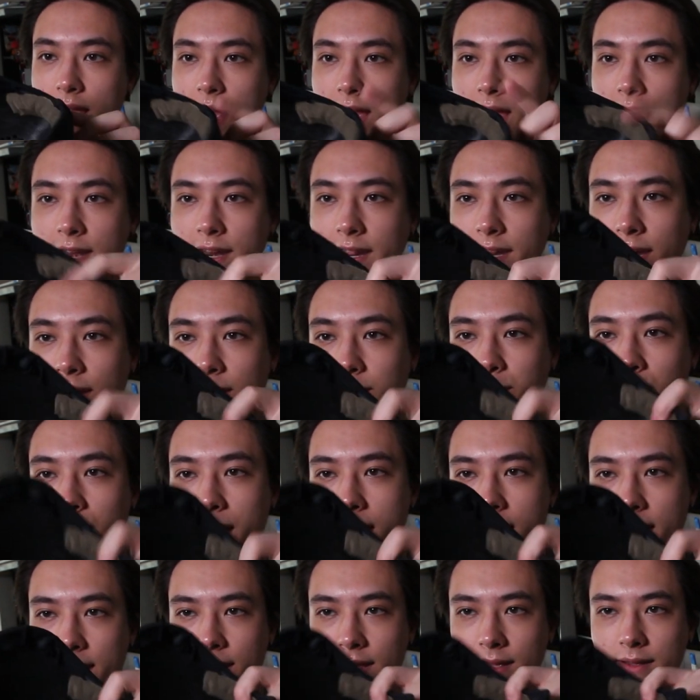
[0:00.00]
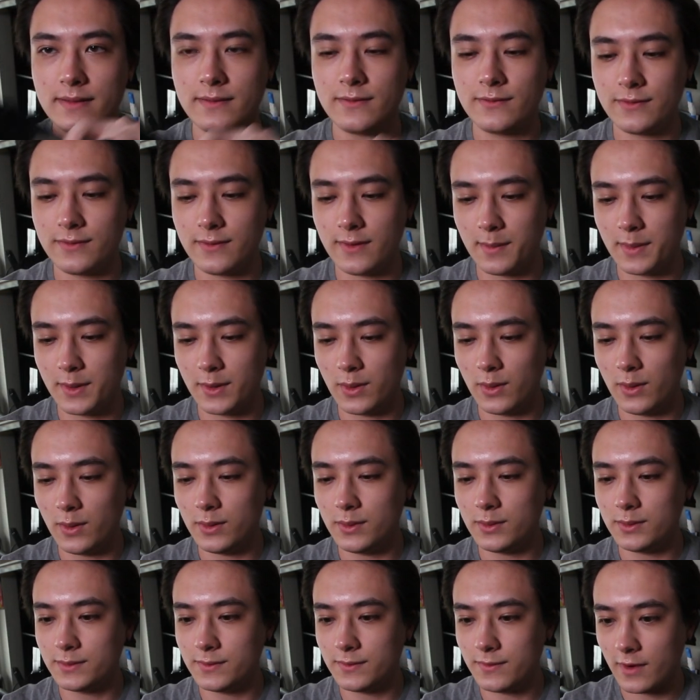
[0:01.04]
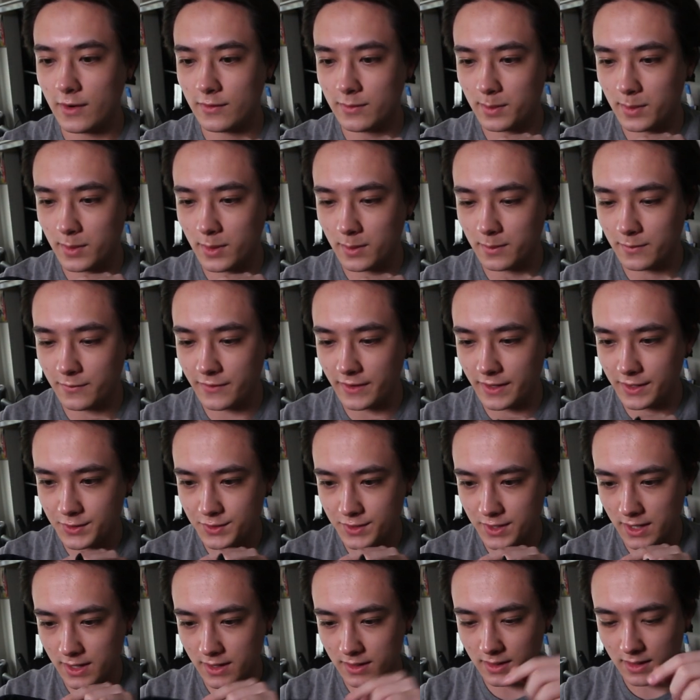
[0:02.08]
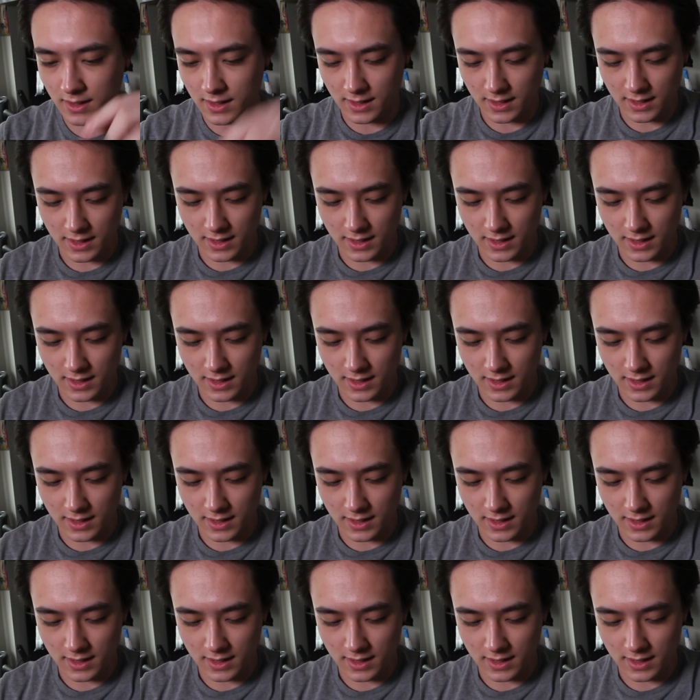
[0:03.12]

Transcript: added in padding from an old Far From Home face shell,